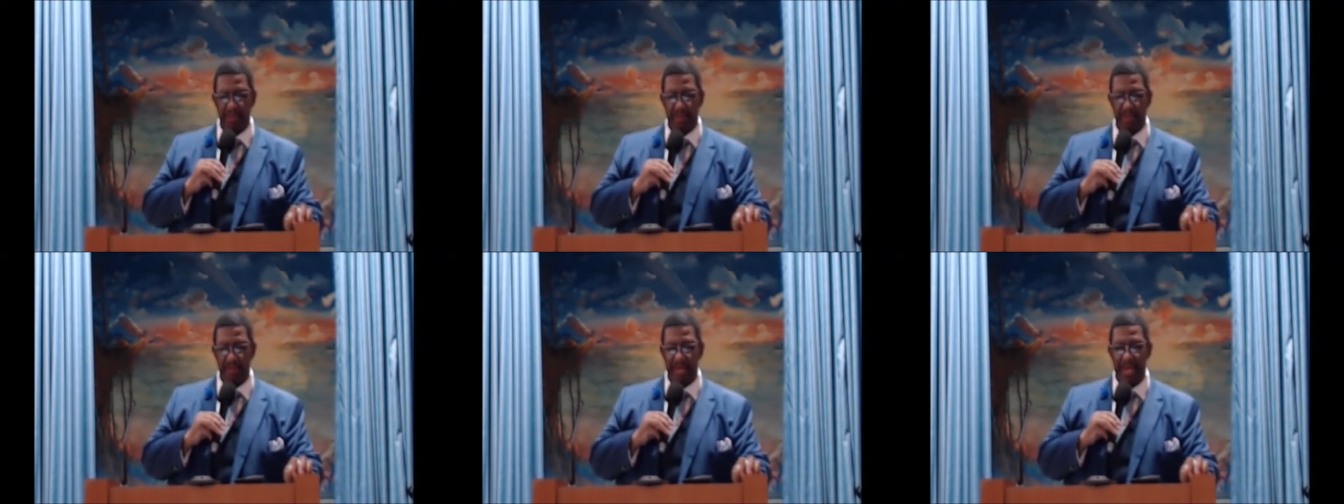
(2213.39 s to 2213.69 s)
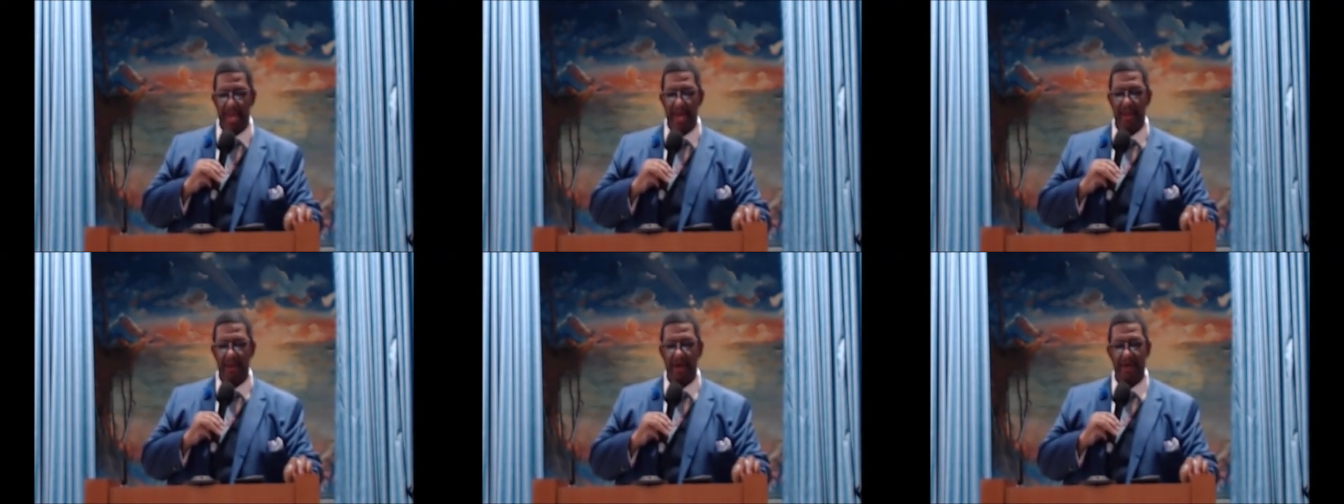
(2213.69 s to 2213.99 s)

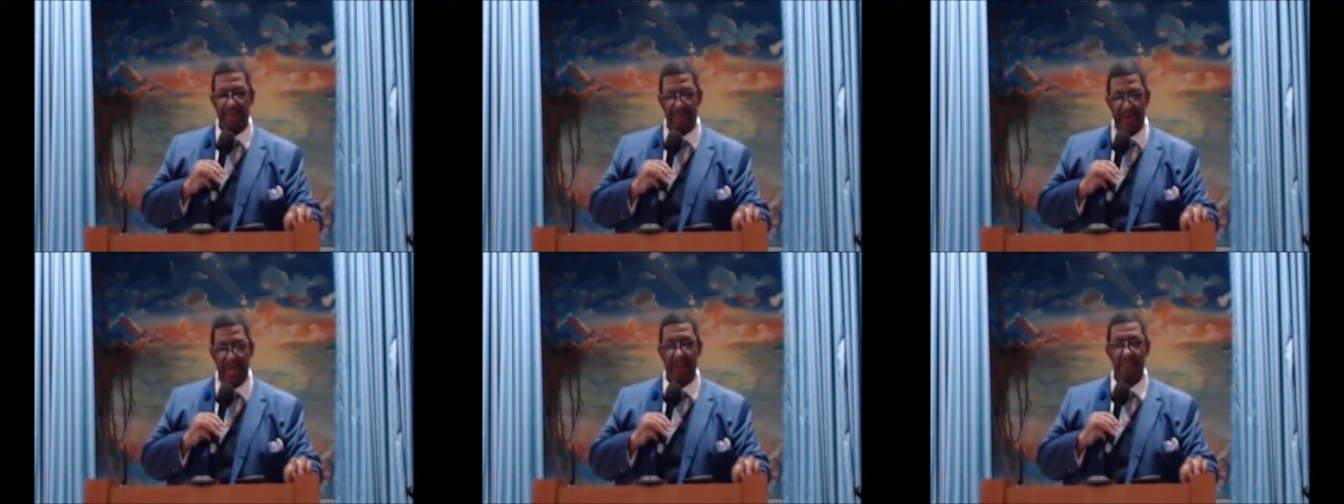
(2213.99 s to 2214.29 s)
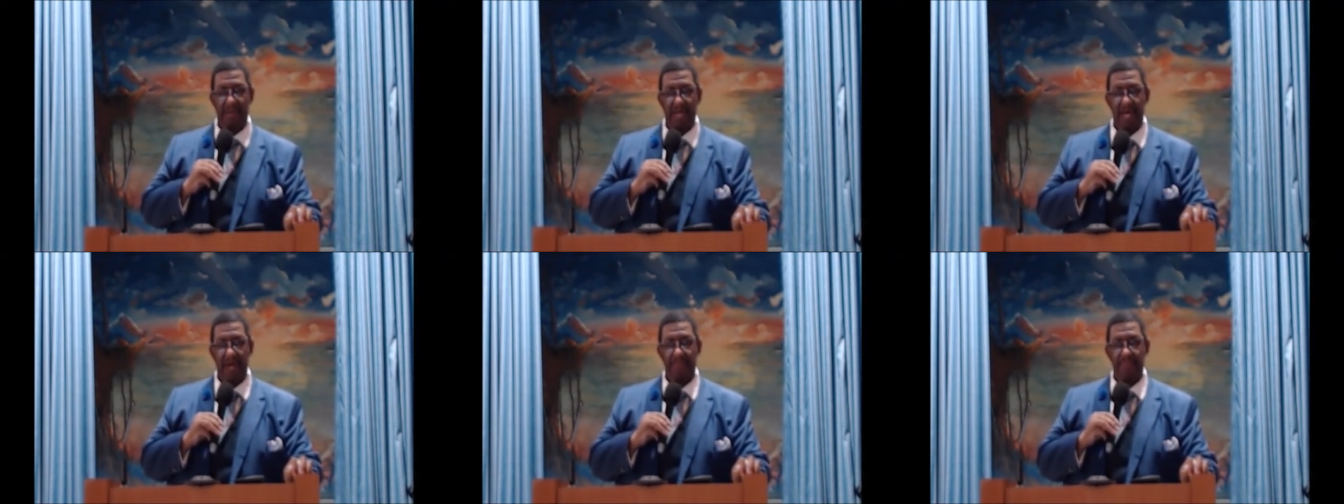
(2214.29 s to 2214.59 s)
had a
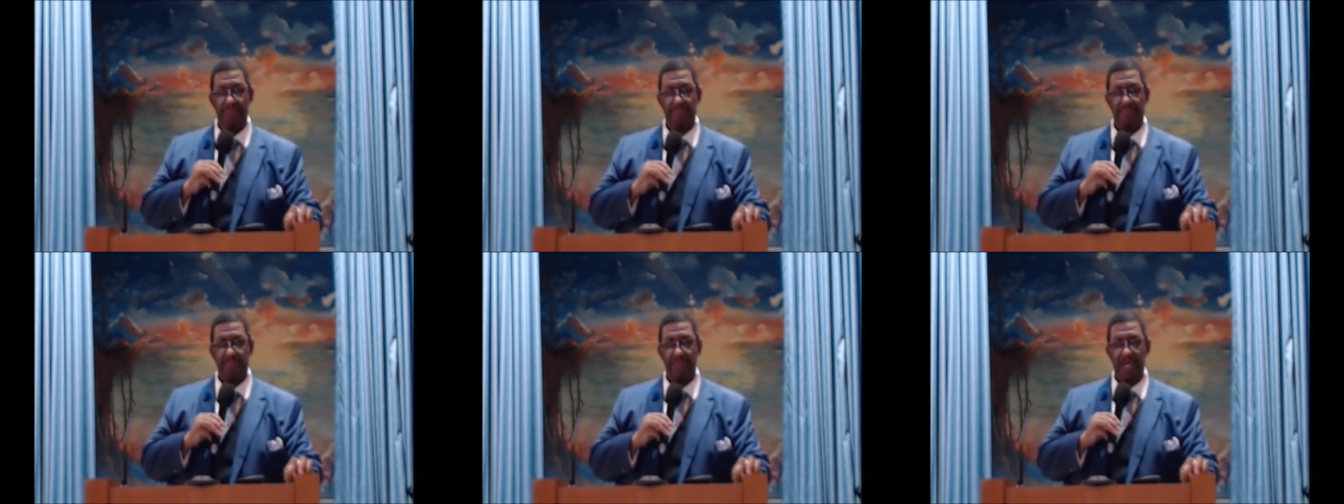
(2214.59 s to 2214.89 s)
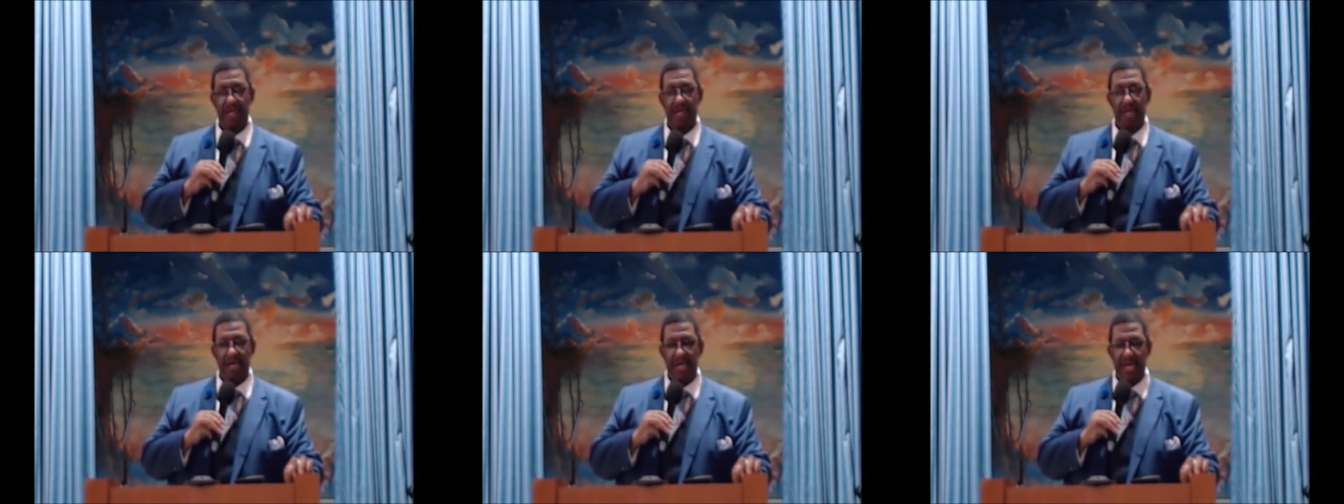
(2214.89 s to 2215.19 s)
family,
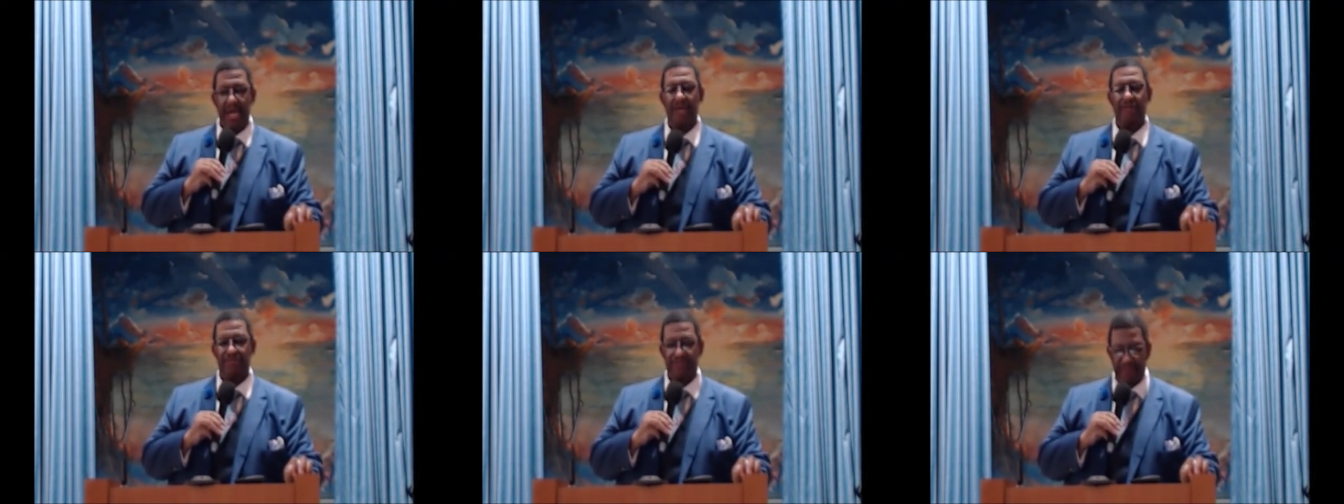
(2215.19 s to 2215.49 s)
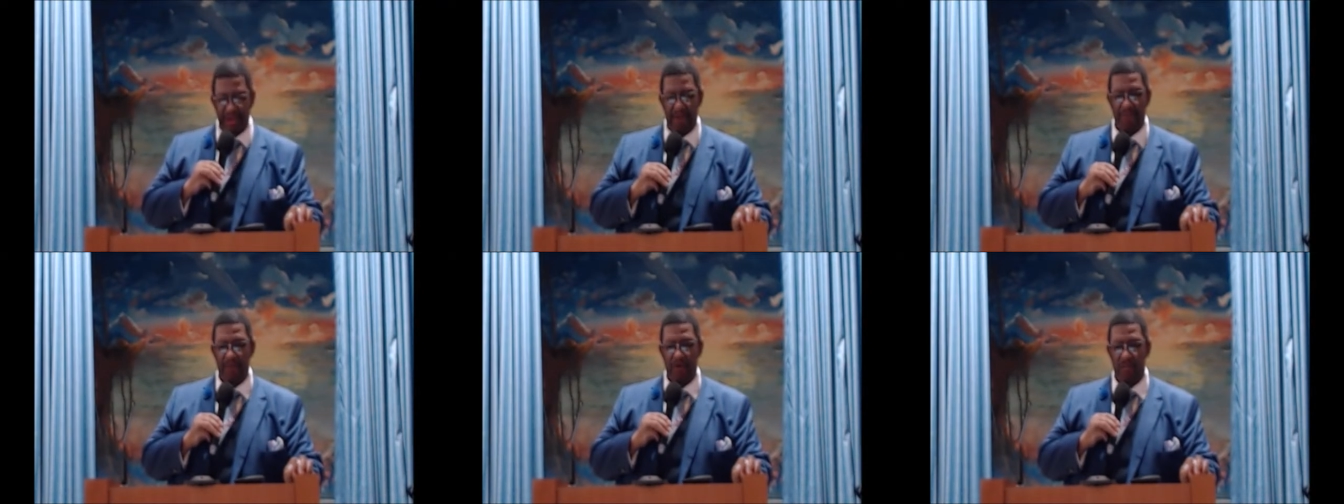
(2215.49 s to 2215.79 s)
he had
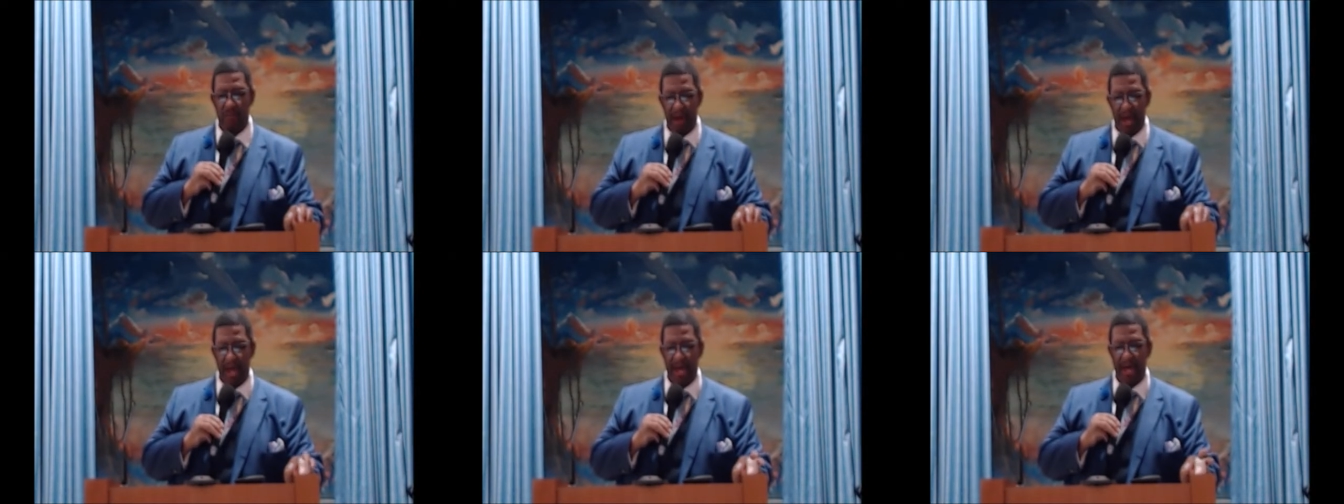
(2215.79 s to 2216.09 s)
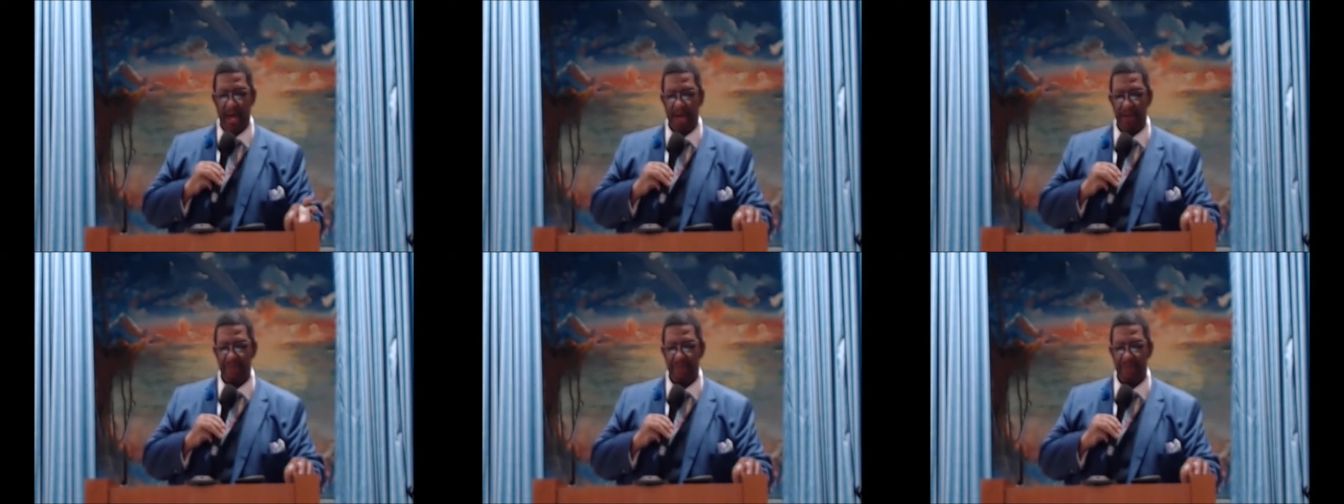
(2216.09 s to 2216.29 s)
several wives,